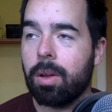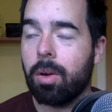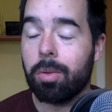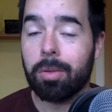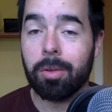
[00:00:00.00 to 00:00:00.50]

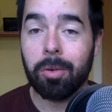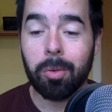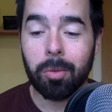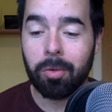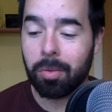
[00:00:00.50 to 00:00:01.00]
us
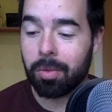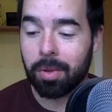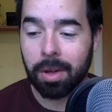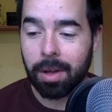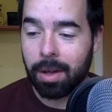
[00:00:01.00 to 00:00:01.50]
to
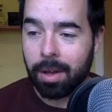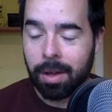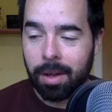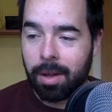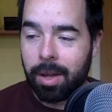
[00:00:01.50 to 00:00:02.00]
just
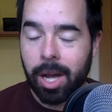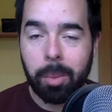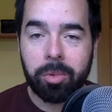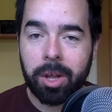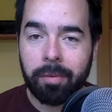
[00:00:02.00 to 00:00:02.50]

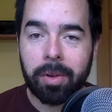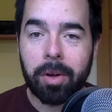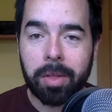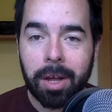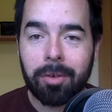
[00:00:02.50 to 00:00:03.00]
help
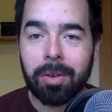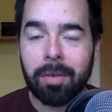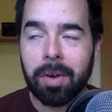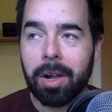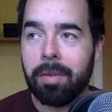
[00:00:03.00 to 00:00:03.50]
civilization
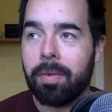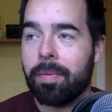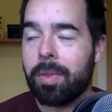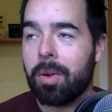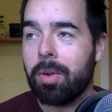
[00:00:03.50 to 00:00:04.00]
evolve.
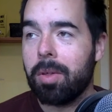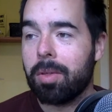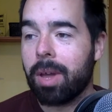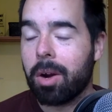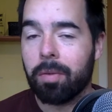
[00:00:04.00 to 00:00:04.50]
There is
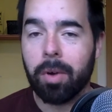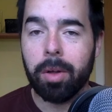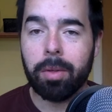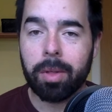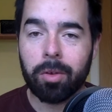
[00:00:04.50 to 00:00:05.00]

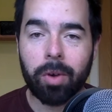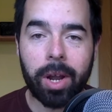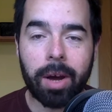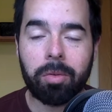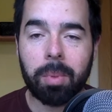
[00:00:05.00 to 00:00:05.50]
sacrifices and
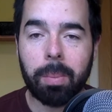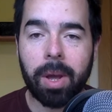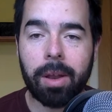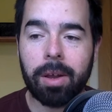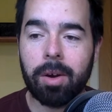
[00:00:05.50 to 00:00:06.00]
trade-offs to be
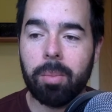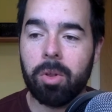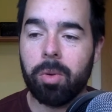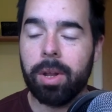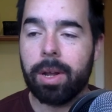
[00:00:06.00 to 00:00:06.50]
made here
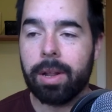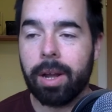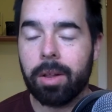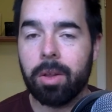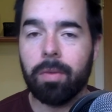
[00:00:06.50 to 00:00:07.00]
between the
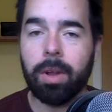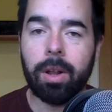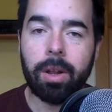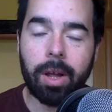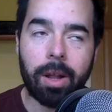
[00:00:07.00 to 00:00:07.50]
collective
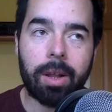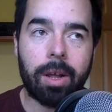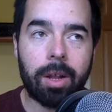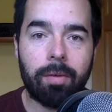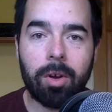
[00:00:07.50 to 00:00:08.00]
and the
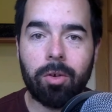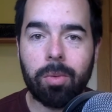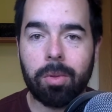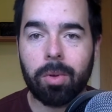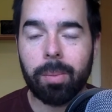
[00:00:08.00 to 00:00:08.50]

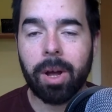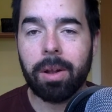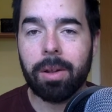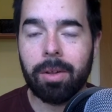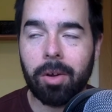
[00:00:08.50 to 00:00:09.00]
individual. So I'm
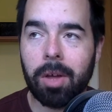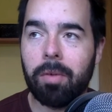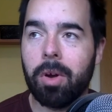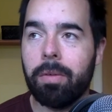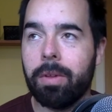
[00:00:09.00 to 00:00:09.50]
not
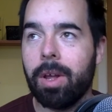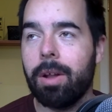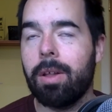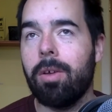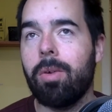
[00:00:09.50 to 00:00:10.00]
naive enough to
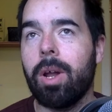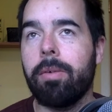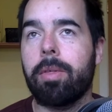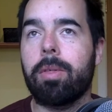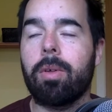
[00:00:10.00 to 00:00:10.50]
think that you can
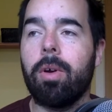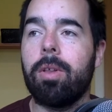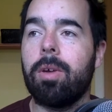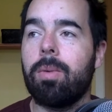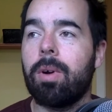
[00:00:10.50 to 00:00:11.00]
have a
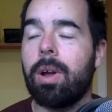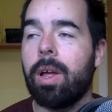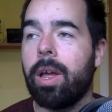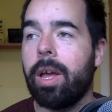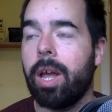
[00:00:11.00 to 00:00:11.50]
society where
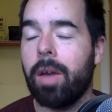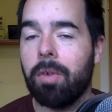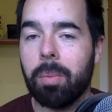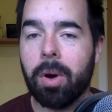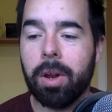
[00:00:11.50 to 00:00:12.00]

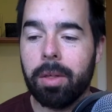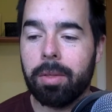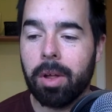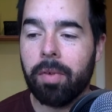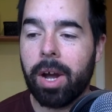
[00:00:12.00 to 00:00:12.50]
everybody's
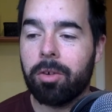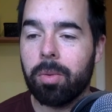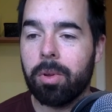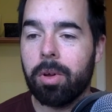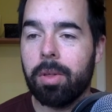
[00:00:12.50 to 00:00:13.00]

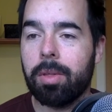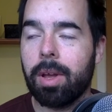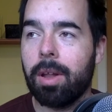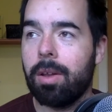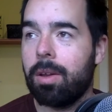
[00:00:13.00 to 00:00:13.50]
self-actualized
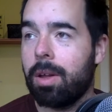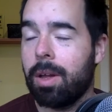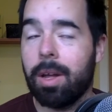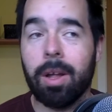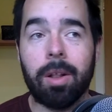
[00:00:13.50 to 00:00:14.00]
and
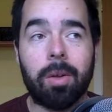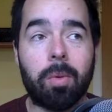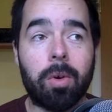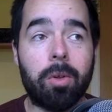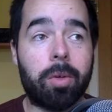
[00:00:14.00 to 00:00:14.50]
the
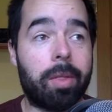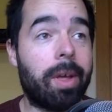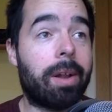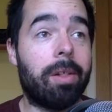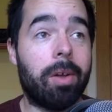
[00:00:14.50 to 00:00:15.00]
world look
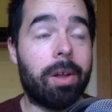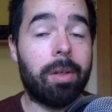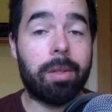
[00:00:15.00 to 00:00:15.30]
exactly like it